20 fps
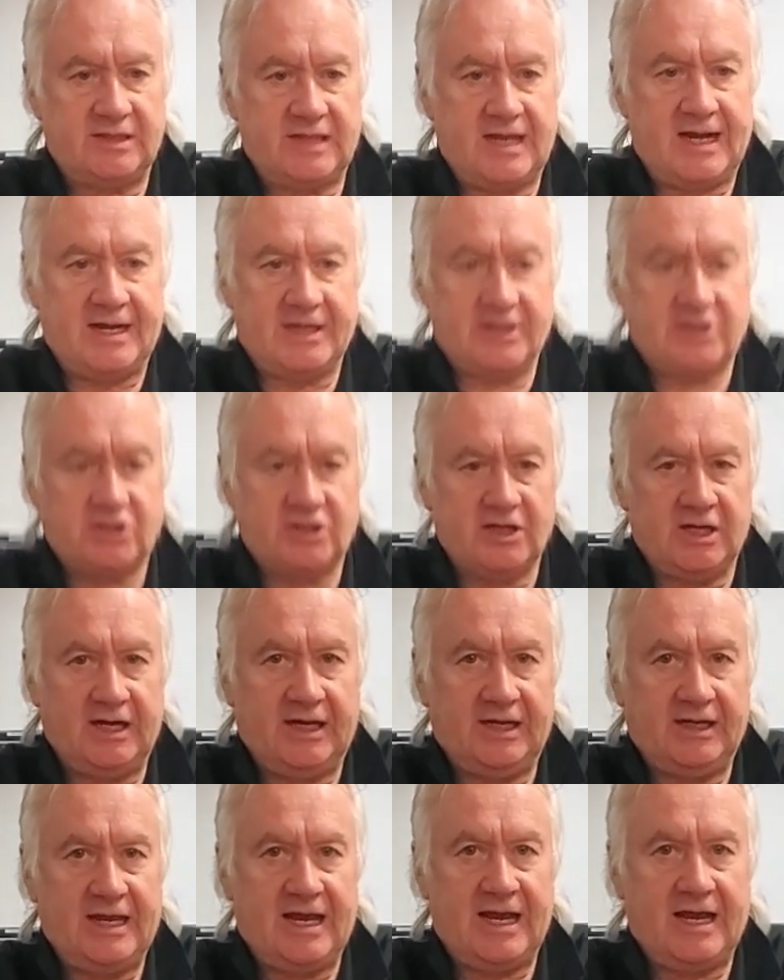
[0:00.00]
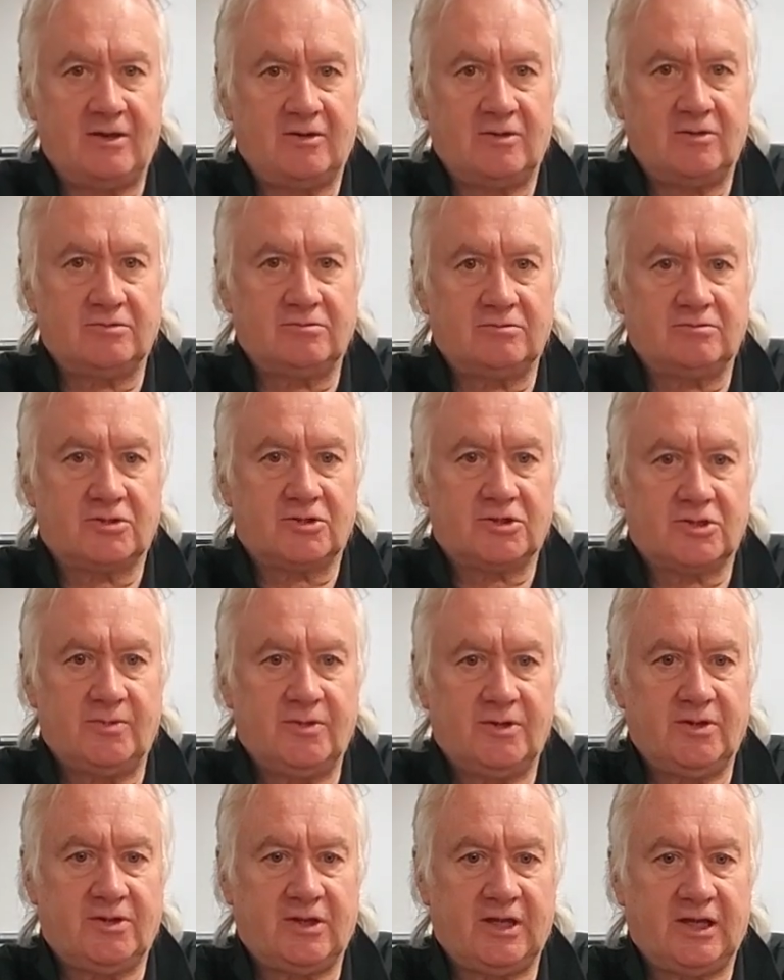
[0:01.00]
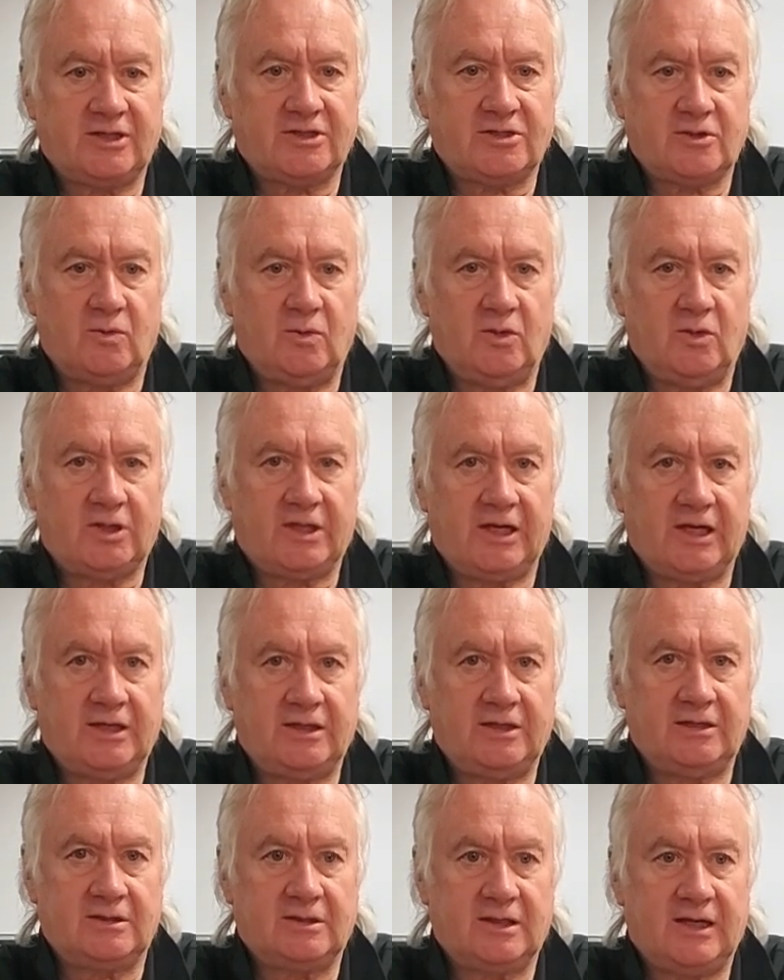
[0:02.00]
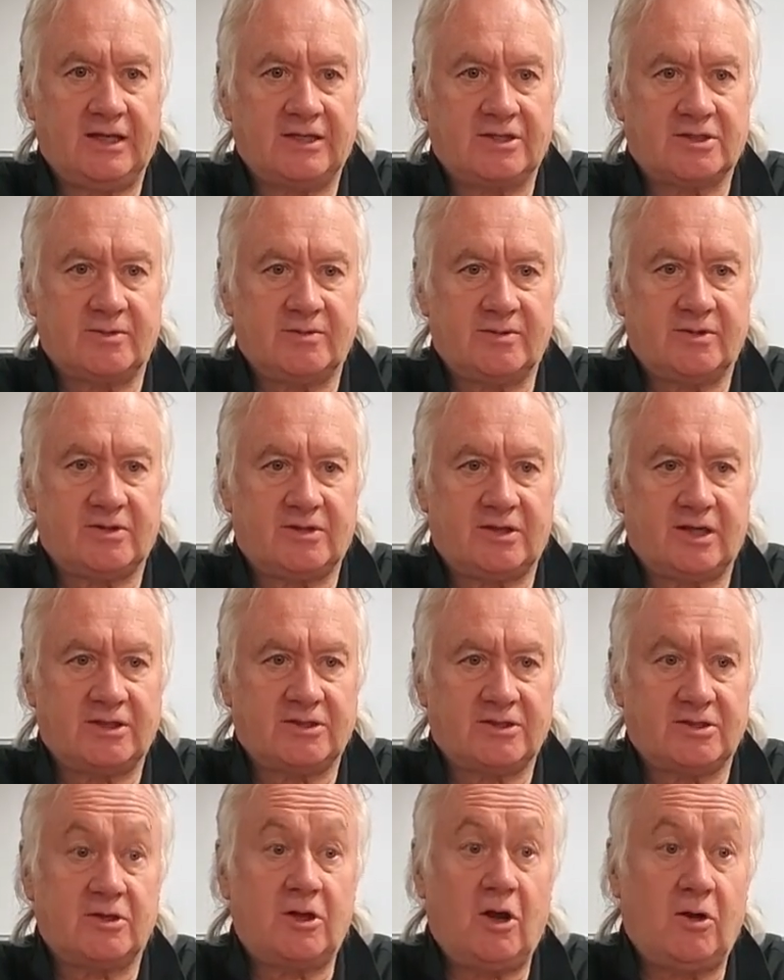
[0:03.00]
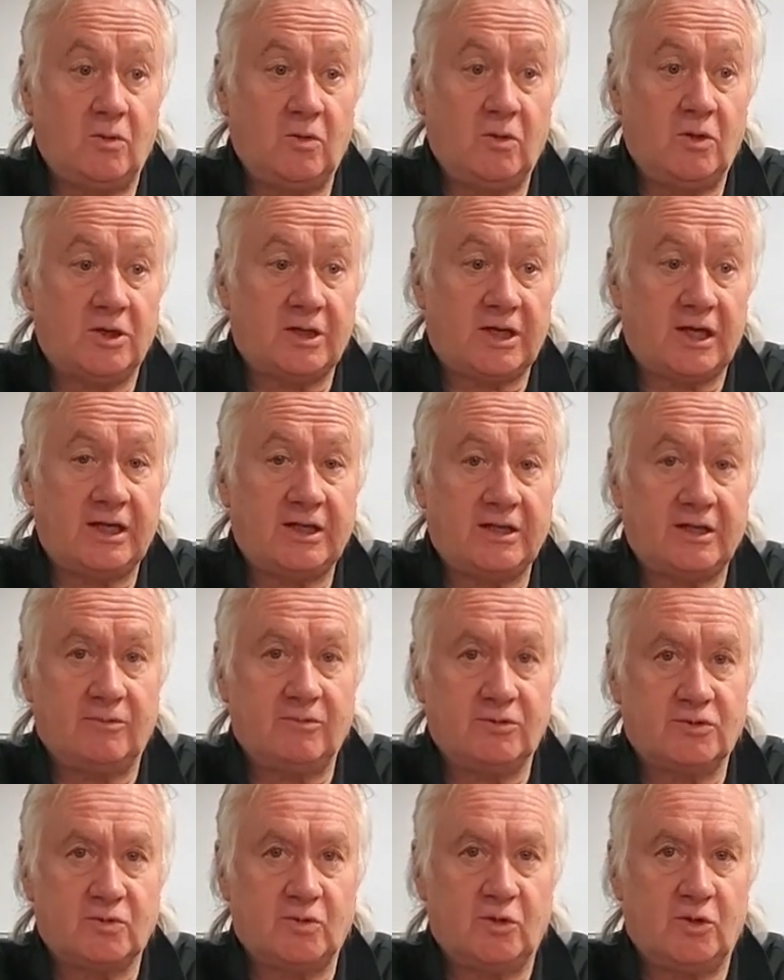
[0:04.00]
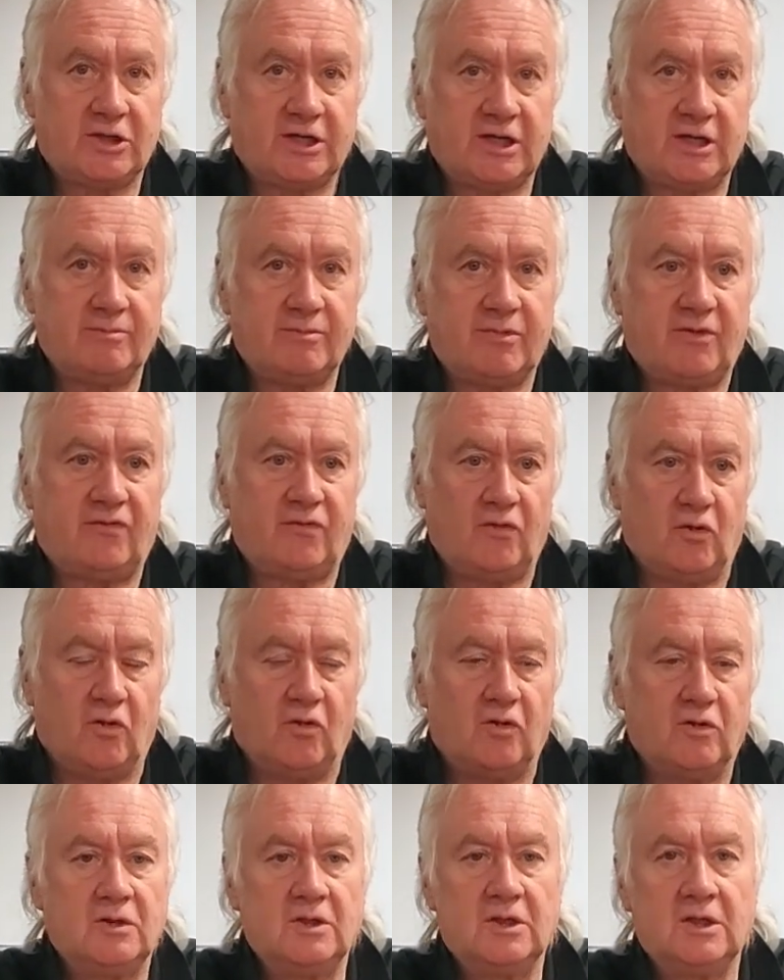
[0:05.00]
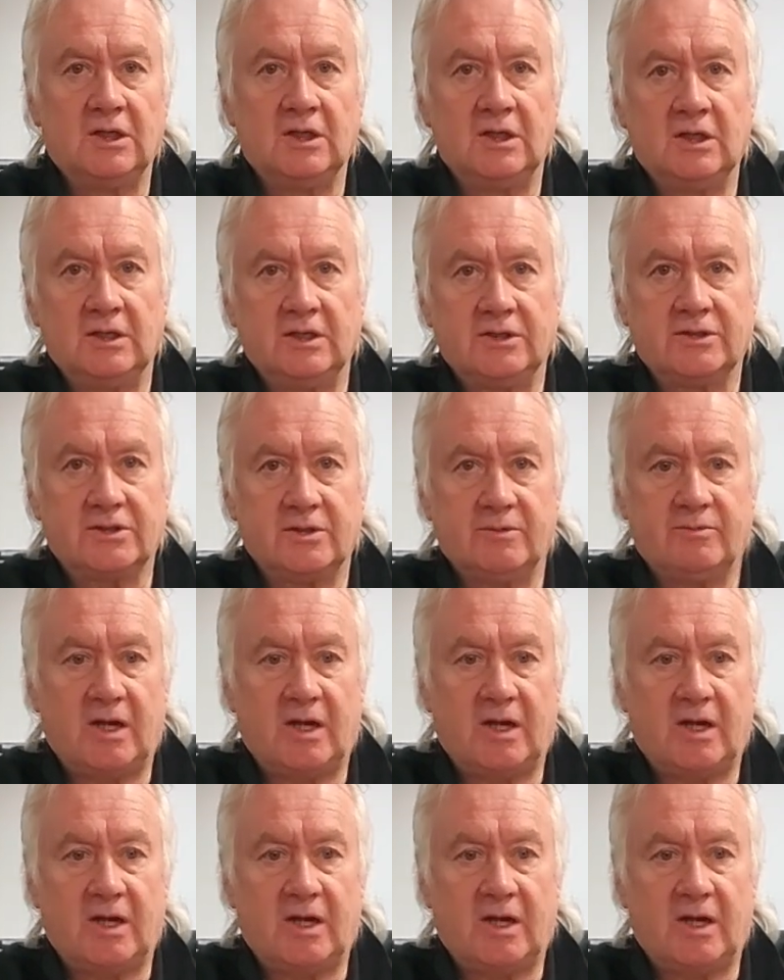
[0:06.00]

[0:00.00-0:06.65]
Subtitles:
dash, and now some of the things are working and some of the things are not working that was working before. So